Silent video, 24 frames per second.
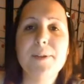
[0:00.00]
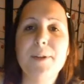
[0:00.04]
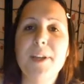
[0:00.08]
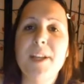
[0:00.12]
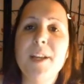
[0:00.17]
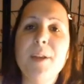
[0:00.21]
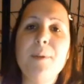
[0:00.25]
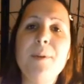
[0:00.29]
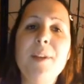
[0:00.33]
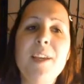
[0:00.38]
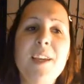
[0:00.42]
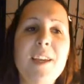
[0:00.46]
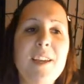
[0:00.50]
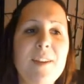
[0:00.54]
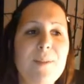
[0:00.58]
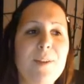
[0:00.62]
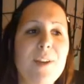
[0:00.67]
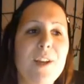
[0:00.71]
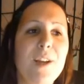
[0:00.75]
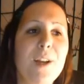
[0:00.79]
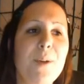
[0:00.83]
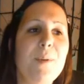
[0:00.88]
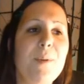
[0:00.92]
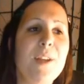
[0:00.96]
You know when you
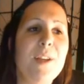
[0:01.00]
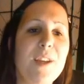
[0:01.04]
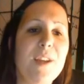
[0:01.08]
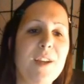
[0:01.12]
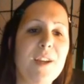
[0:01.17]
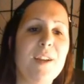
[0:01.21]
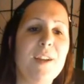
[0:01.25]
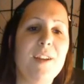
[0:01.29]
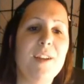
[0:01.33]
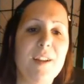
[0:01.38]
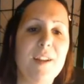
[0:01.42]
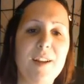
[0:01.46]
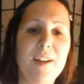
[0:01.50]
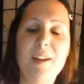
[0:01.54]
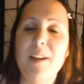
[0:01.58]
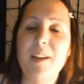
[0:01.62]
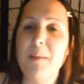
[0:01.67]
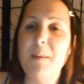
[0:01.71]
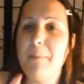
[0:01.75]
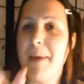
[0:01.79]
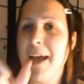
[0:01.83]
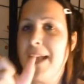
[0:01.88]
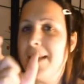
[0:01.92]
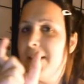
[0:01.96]
you know when you the
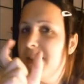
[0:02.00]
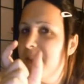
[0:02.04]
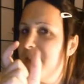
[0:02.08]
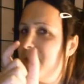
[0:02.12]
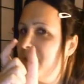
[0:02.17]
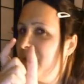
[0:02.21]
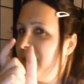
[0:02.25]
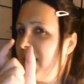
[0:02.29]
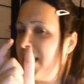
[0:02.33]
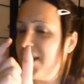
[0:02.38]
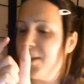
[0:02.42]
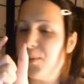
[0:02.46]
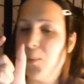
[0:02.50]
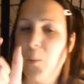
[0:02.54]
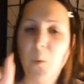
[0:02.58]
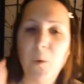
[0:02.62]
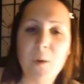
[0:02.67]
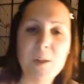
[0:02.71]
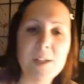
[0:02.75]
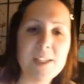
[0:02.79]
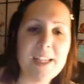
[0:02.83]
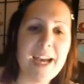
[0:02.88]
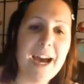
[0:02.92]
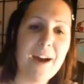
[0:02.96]
pencil gets
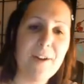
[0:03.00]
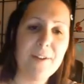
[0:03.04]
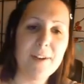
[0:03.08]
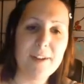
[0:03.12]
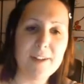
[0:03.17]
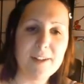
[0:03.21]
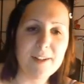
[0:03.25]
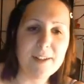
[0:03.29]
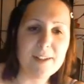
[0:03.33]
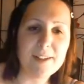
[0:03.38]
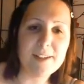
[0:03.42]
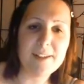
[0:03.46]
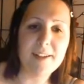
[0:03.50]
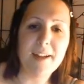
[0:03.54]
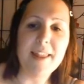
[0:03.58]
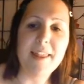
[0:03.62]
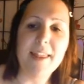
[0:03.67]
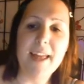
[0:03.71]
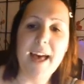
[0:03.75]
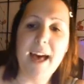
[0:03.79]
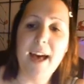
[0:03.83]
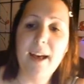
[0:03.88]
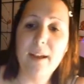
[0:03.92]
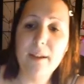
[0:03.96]
worn down, it looks like
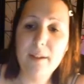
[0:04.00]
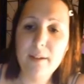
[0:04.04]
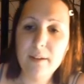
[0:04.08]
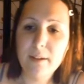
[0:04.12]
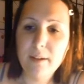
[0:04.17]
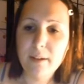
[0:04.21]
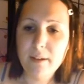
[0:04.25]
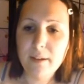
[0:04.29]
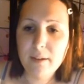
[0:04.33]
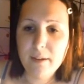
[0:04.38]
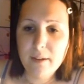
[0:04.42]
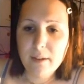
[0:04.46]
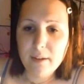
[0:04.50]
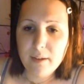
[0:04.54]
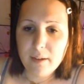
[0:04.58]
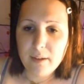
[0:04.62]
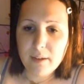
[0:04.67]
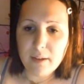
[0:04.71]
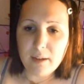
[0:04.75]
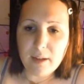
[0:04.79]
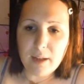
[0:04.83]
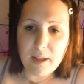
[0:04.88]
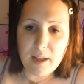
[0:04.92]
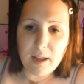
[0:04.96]
that.
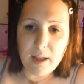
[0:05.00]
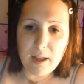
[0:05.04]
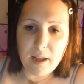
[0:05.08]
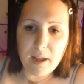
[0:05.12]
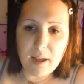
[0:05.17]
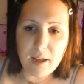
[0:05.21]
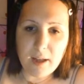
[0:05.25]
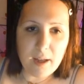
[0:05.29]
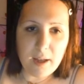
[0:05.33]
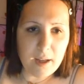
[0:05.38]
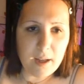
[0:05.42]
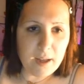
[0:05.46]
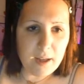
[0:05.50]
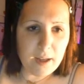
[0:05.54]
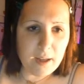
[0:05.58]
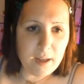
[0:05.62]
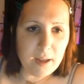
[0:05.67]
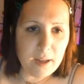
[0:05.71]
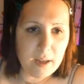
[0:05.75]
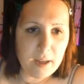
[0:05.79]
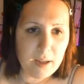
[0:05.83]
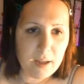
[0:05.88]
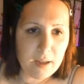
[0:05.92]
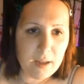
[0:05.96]

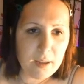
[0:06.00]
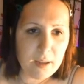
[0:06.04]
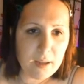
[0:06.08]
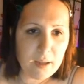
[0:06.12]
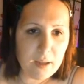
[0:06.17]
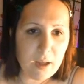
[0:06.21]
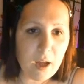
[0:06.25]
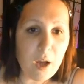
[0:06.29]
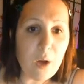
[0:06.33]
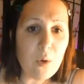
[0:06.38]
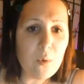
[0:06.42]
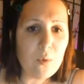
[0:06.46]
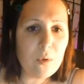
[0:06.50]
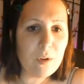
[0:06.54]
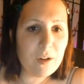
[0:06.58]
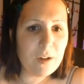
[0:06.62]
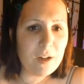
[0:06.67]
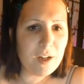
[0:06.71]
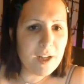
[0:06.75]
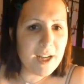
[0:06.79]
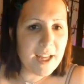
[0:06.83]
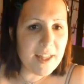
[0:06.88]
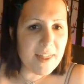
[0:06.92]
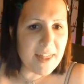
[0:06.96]
Uh, oh,
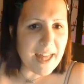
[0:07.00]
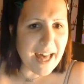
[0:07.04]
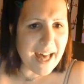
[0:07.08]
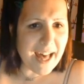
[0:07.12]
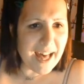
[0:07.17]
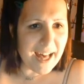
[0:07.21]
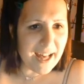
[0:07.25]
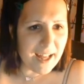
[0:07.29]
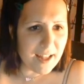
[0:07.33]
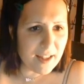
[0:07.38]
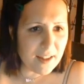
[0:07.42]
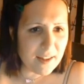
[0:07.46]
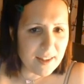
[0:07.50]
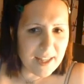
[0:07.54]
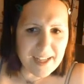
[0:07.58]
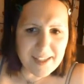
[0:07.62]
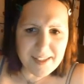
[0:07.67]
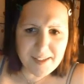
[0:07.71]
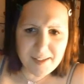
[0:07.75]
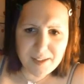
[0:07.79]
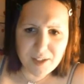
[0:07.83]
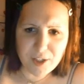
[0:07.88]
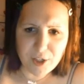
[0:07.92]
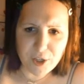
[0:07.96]
look at that!
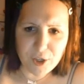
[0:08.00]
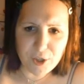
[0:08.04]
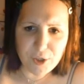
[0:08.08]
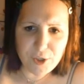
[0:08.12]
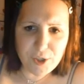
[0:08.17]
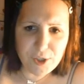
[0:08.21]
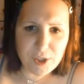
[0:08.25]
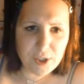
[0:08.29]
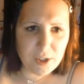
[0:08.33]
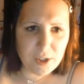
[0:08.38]
That's good.